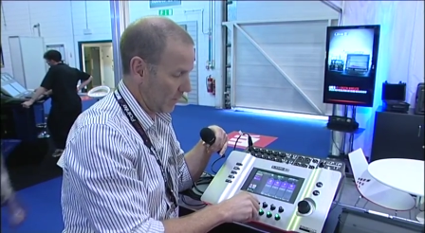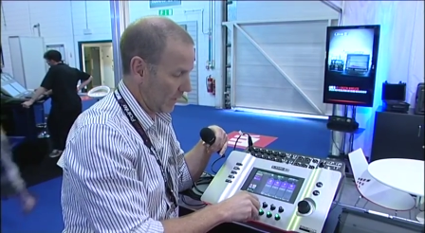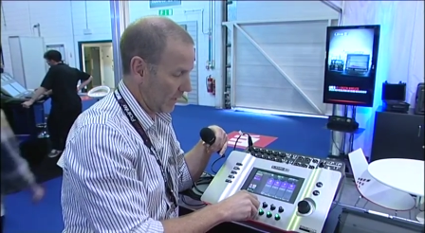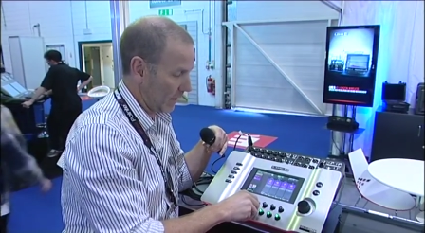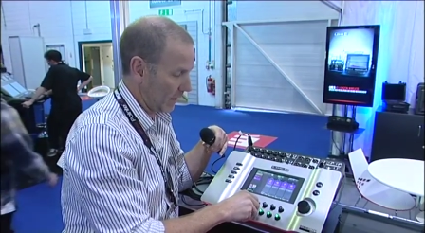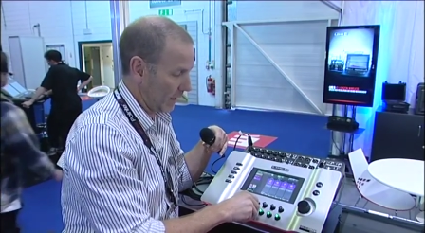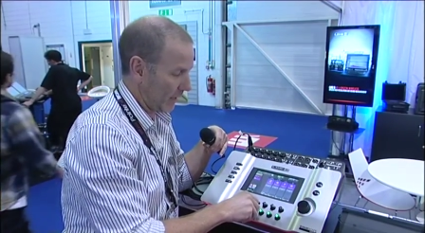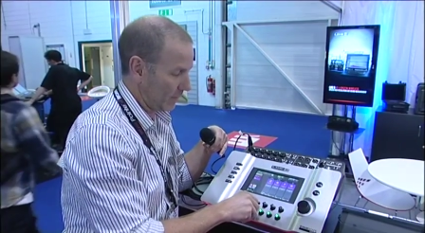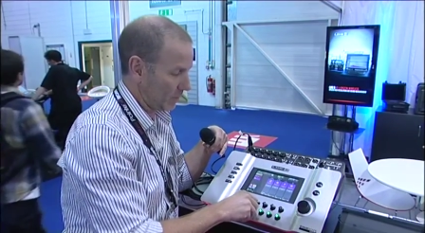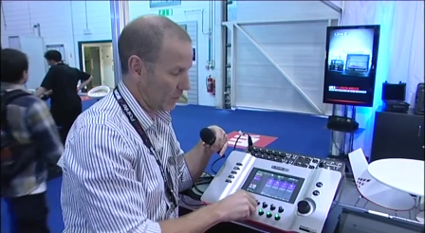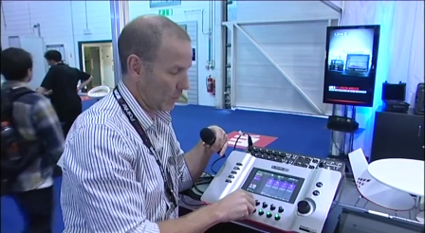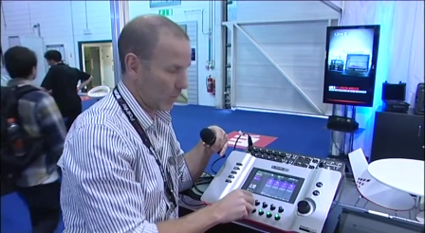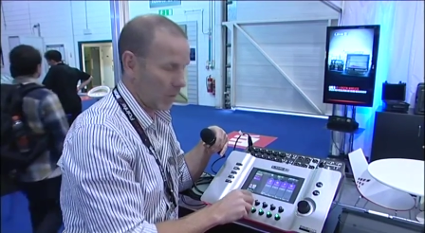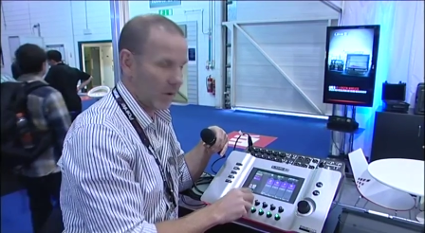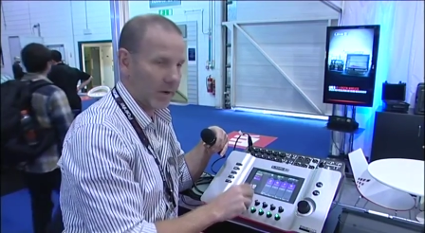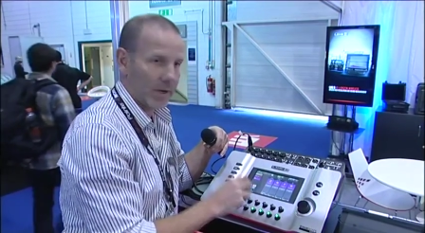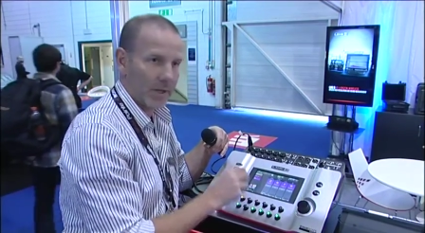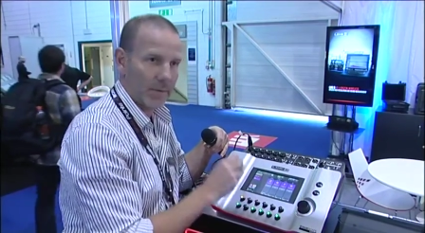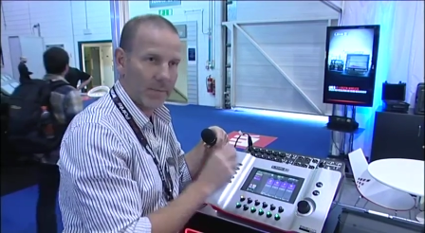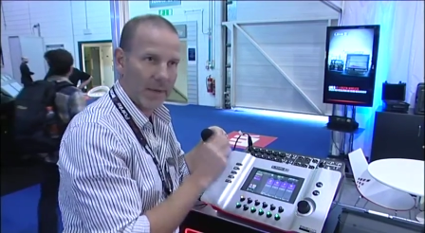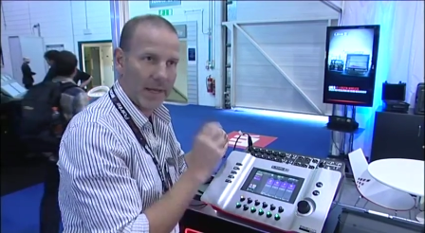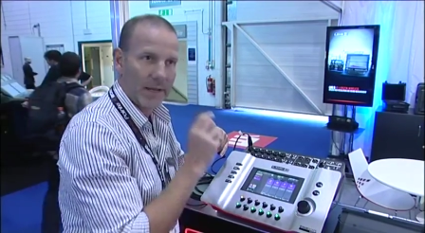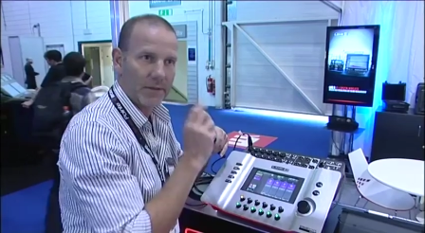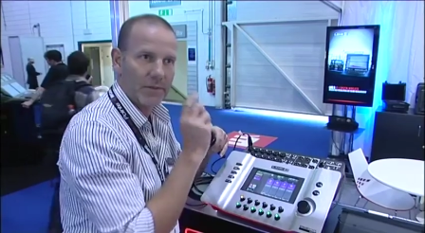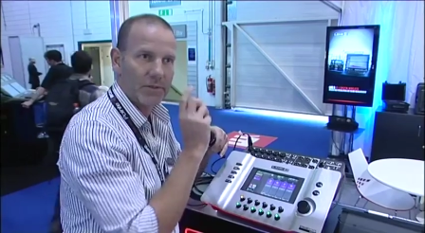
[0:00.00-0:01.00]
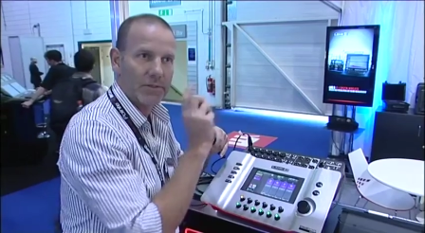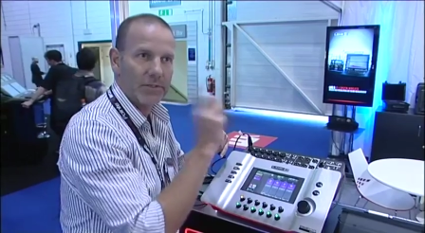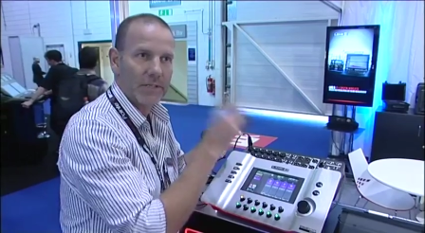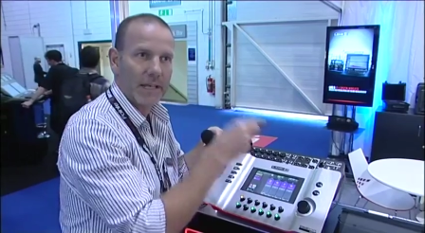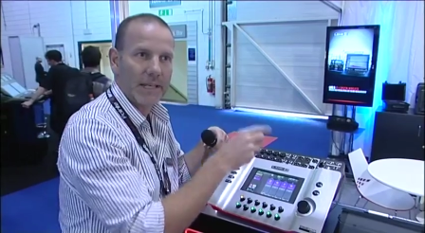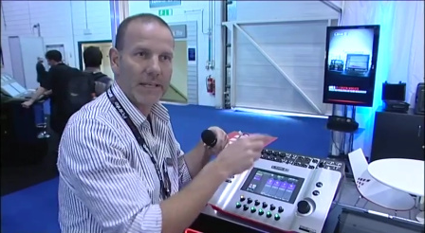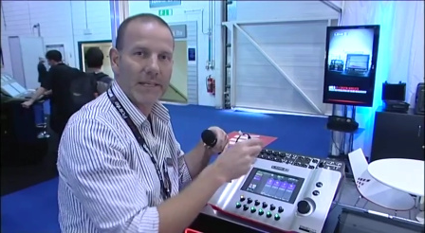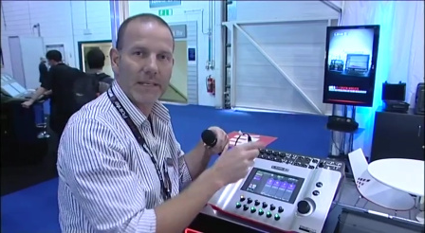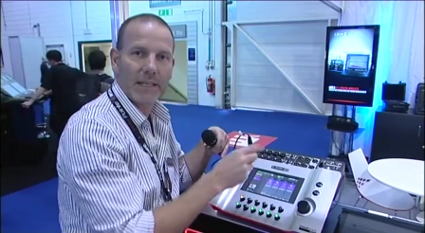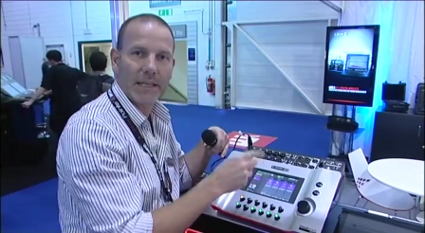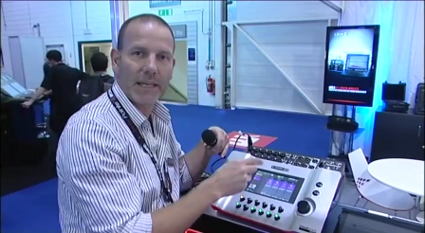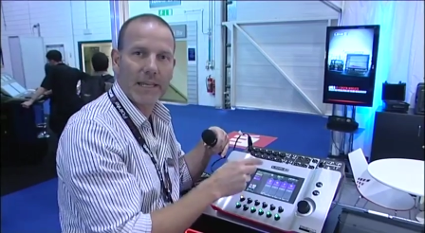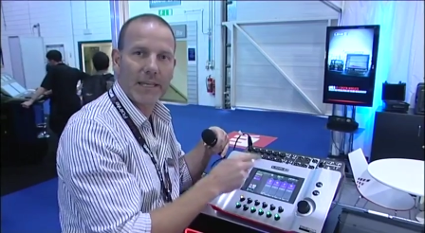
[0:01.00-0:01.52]
I don't have to worry about
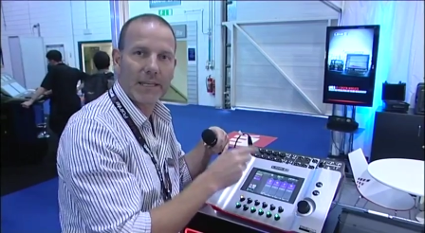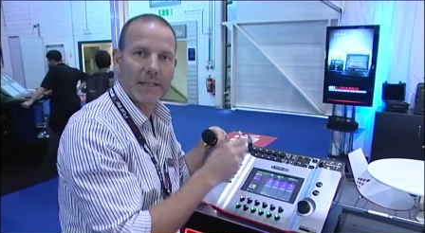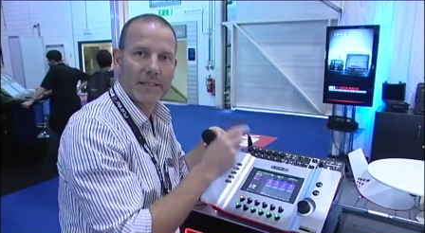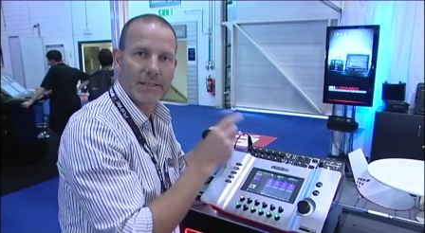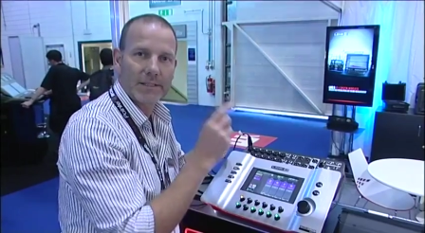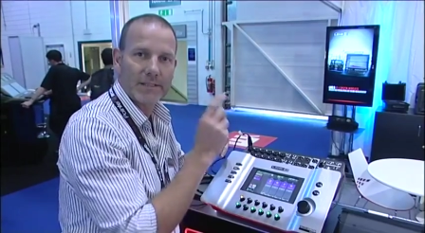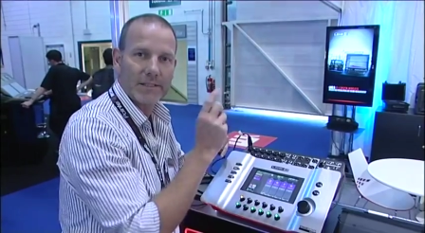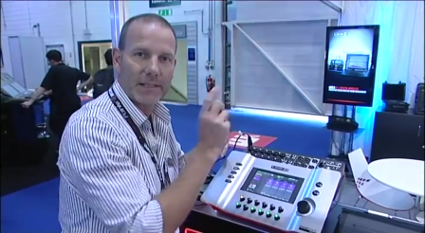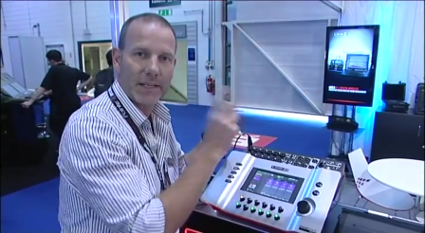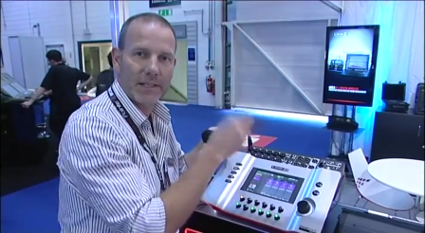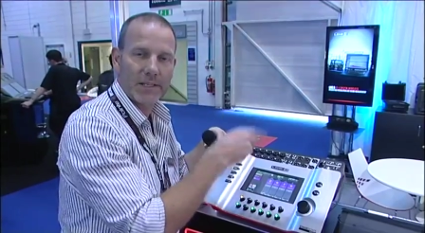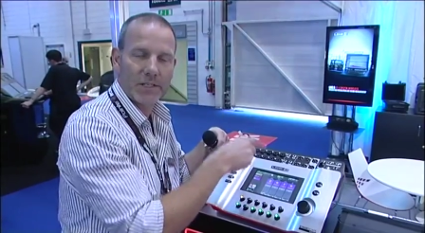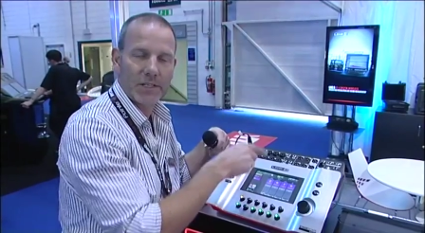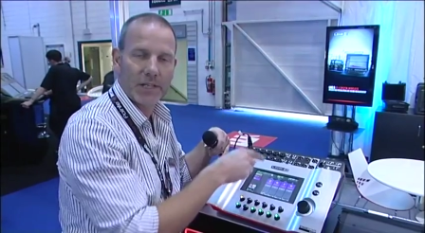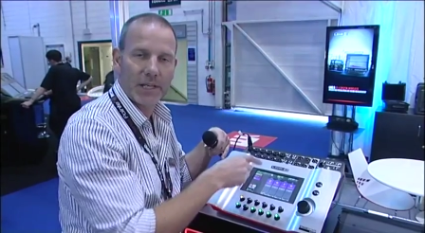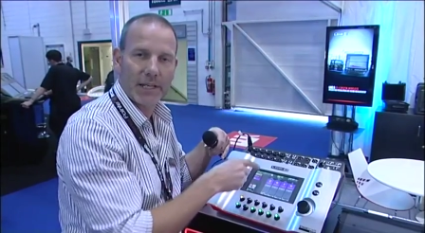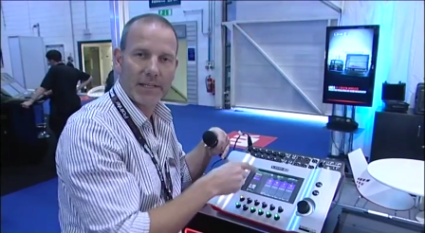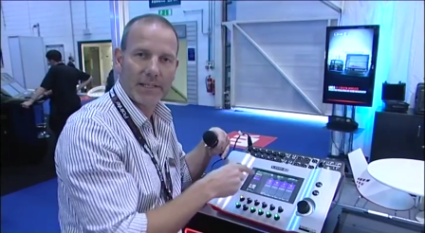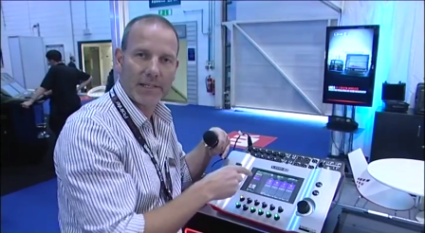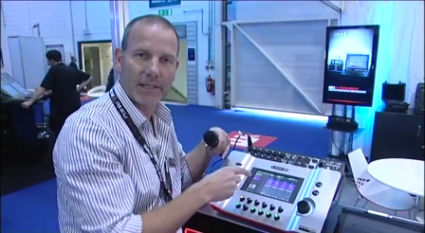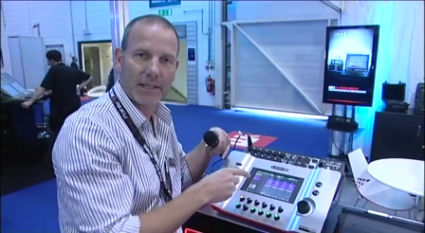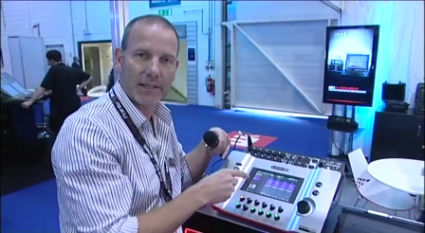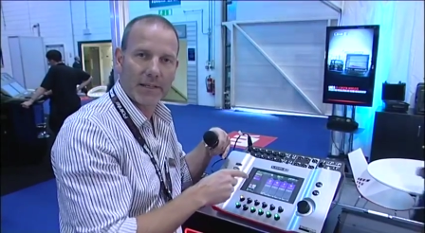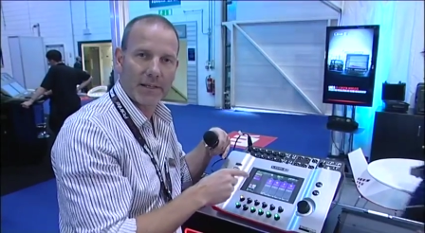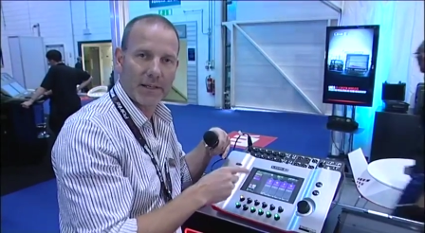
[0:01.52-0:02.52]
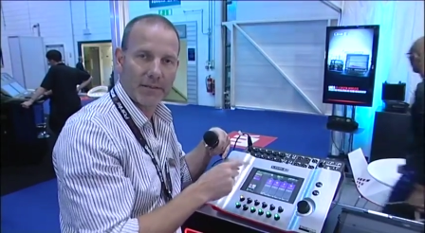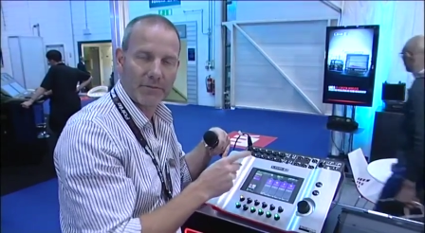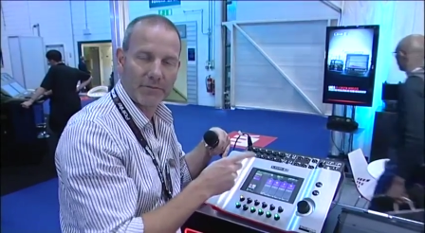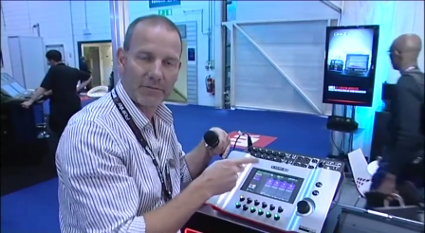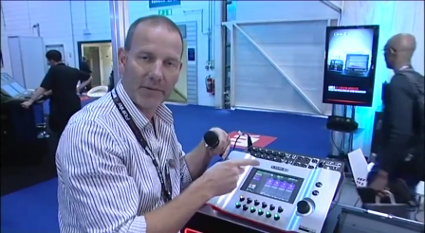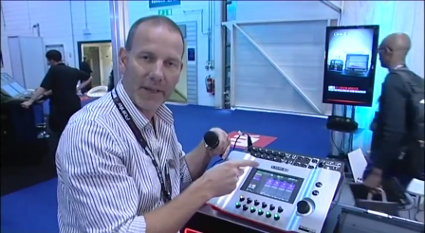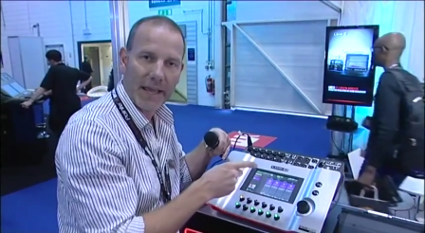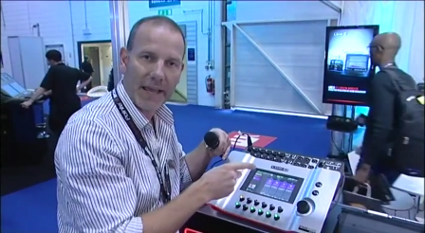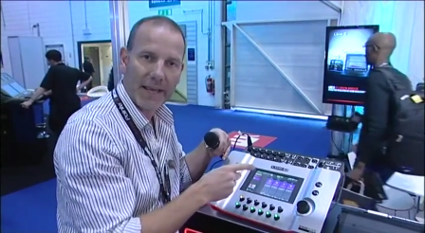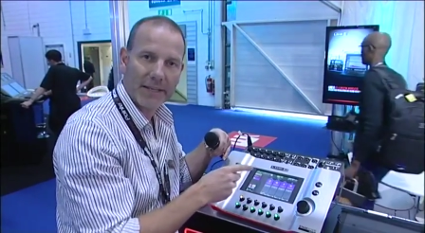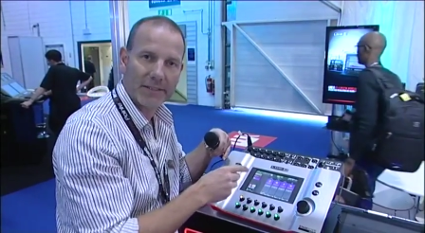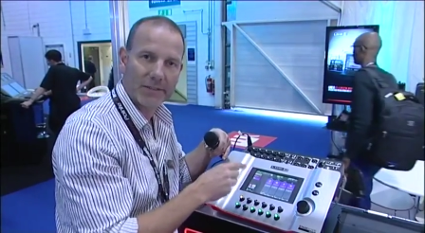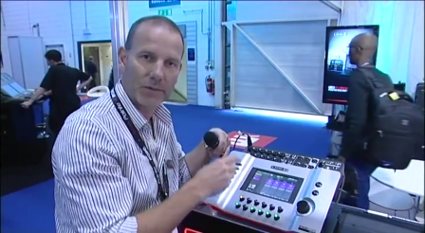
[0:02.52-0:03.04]
sending, instantiating an
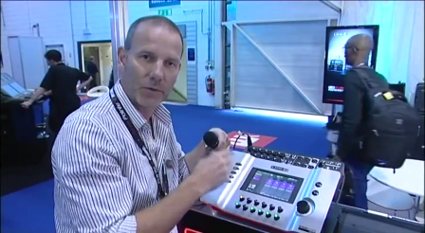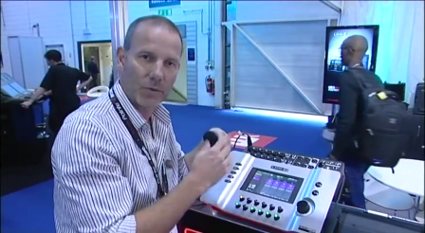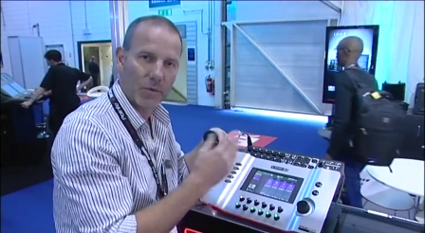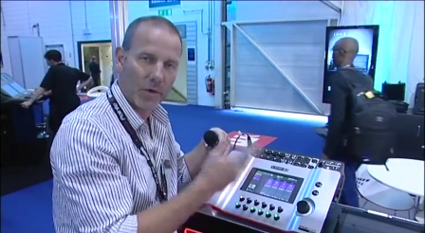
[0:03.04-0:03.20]
effect,